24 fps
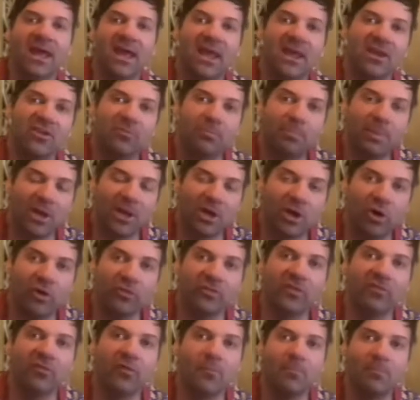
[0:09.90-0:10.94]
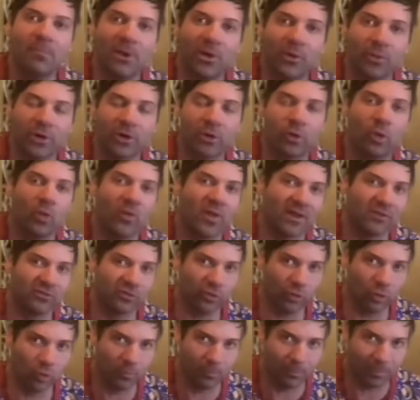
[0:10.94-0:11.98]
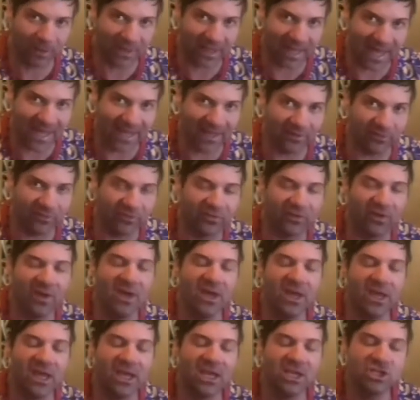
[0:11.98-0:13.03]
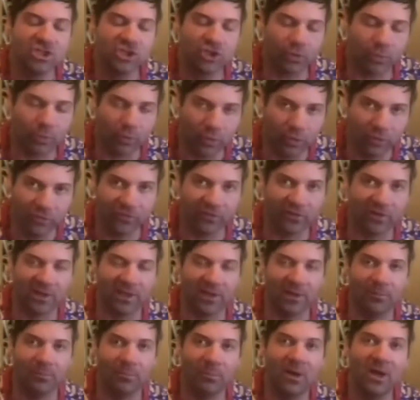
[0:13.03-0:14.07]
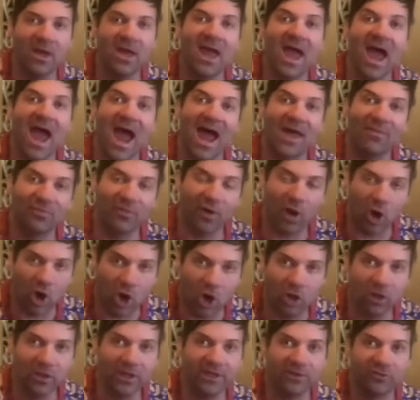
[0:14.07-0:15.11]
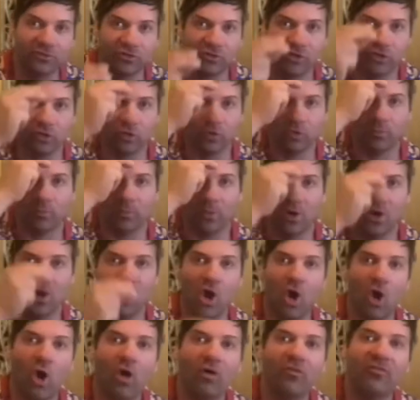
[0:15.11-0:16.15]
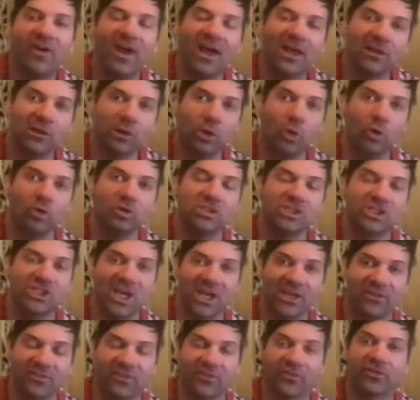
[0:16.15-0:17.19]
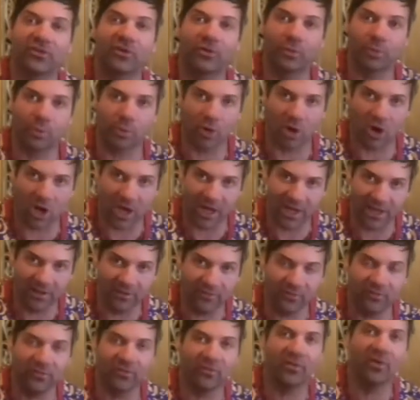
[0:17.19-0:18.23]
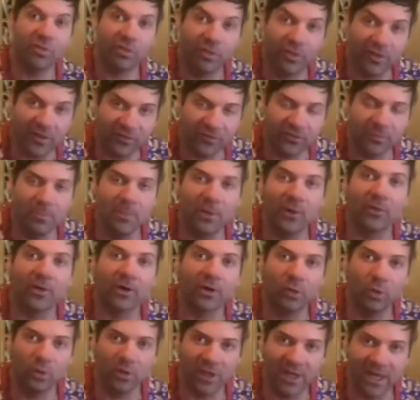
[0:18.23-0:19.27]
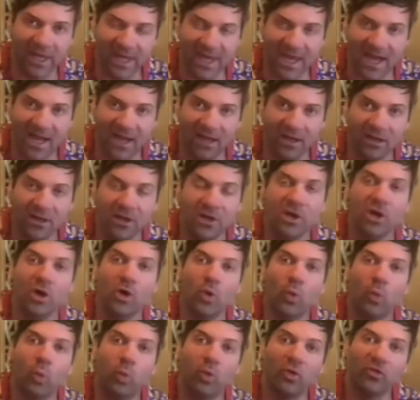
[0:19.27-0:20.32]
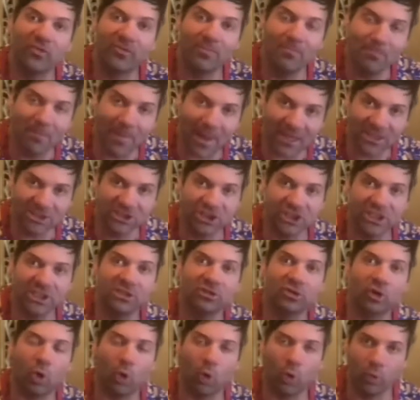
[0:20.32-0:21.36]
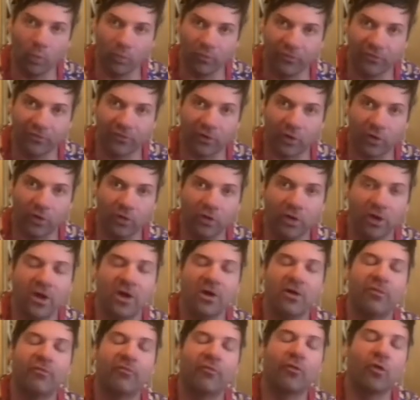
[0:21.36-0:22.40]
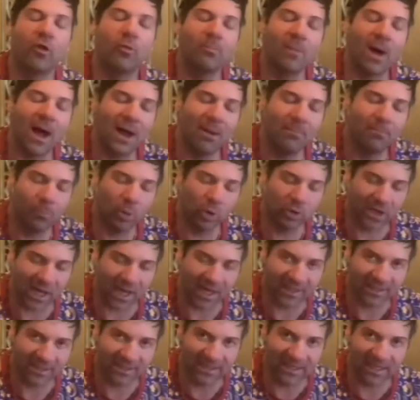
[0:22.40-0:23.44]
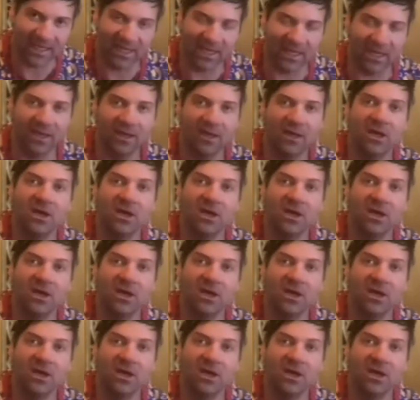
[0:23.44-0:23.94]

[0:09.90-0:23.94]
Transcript: is because of a miracle that took place in Jerusalem at the holy tomb of our Lord Jesus Christ. This miracle here was mentioned also from a monahi,